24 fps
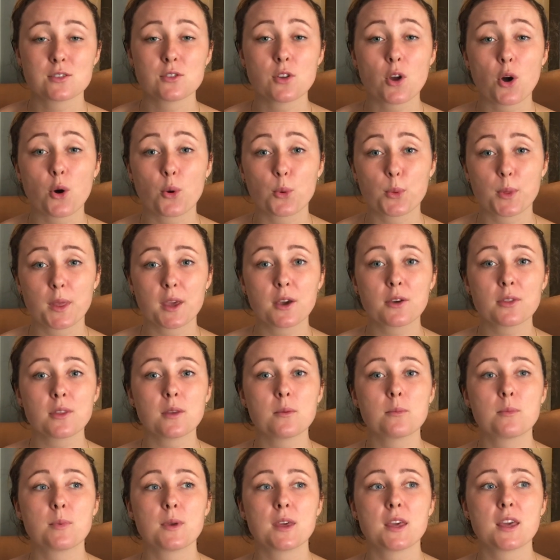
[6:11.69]
No, they're gonna
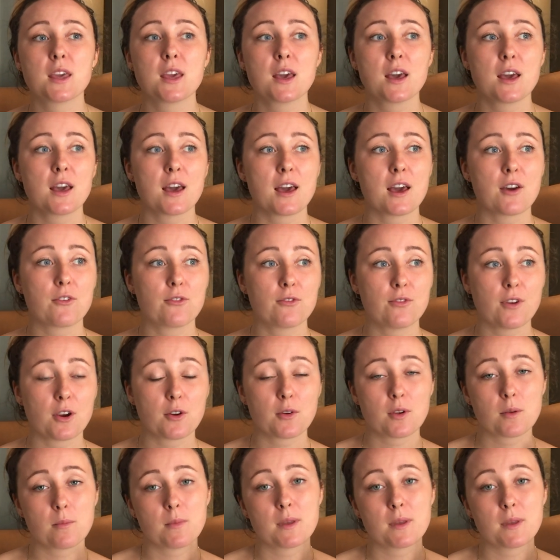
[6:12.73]
be a very